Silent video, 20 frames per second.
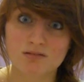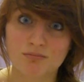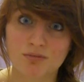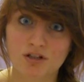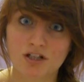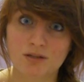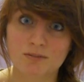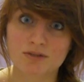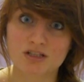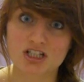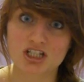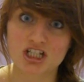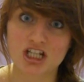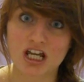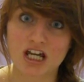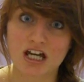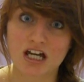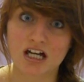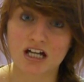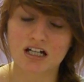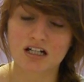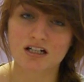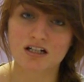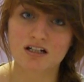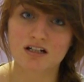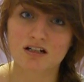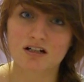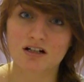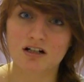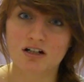pretty much, yeah.
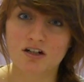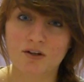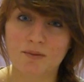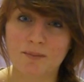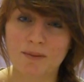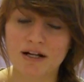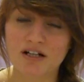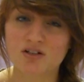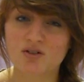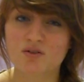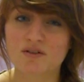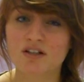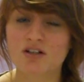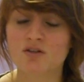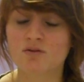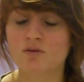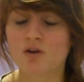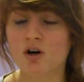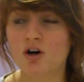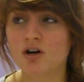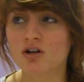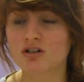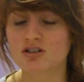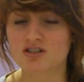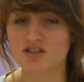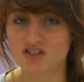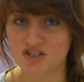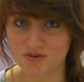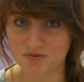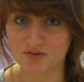um I know they don't all
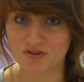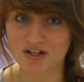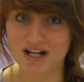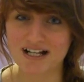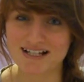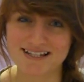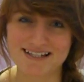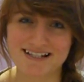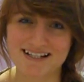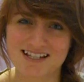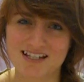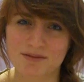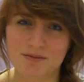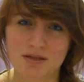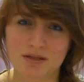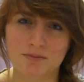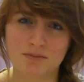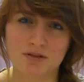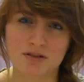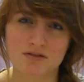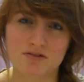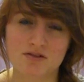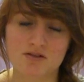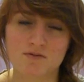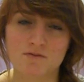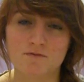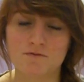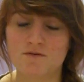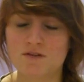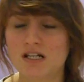consume grass, like some of them
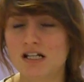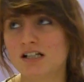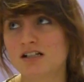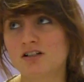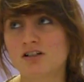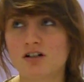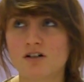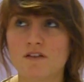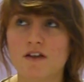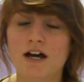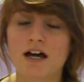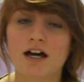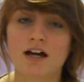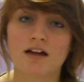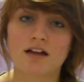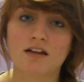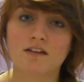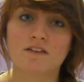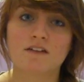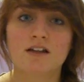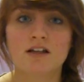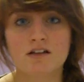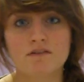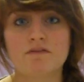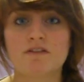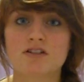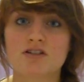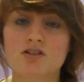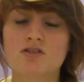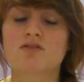consume feed and all that, and
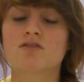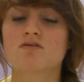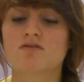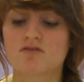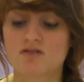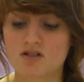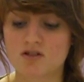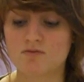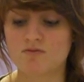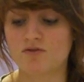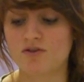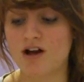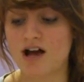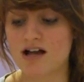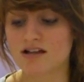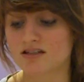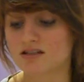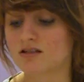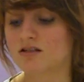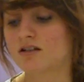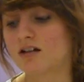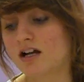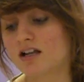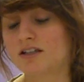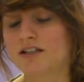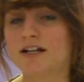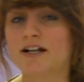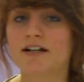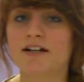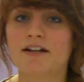they still consume grass and da
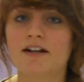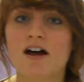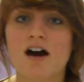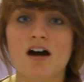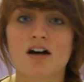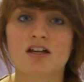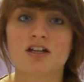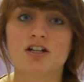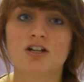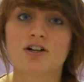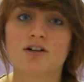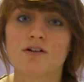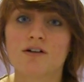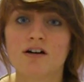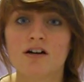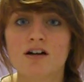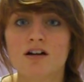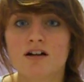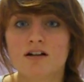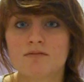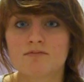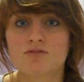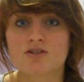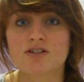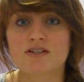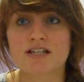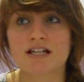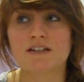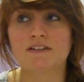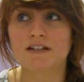da da da da, you know. I'm
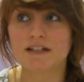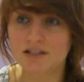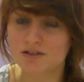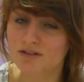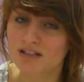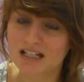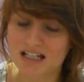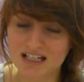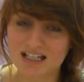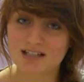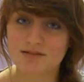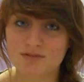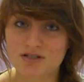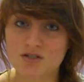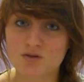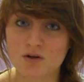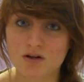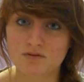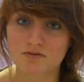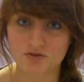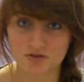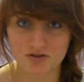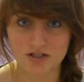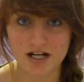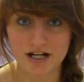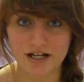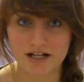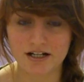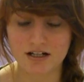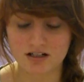just saying that you can get B twelve in your
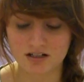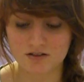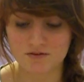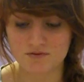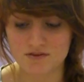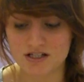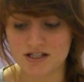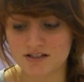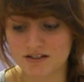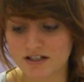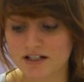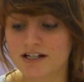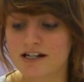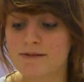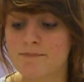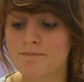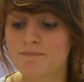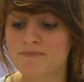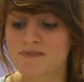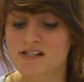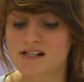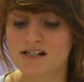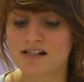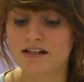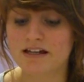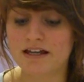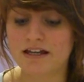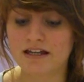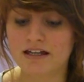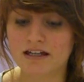diet on a vegan diet.
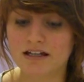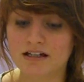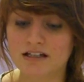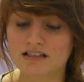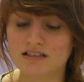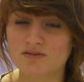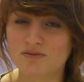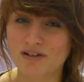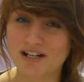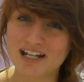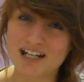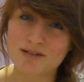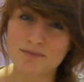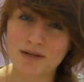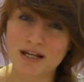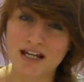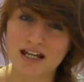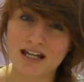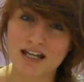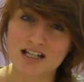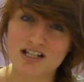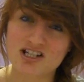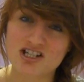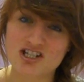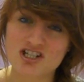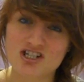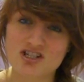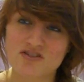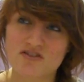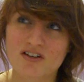And Reagan May,
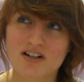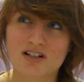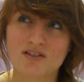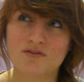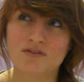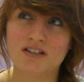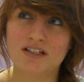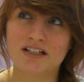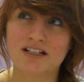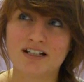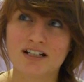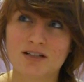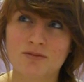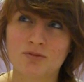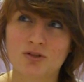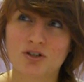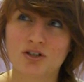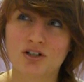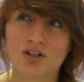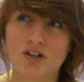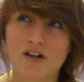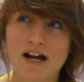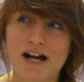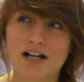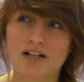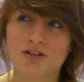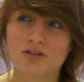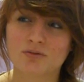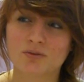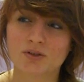she's not a vegan anymore.
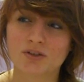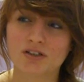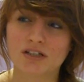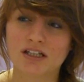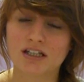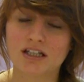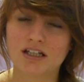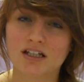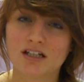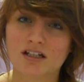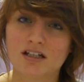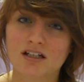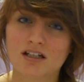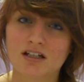I don't really,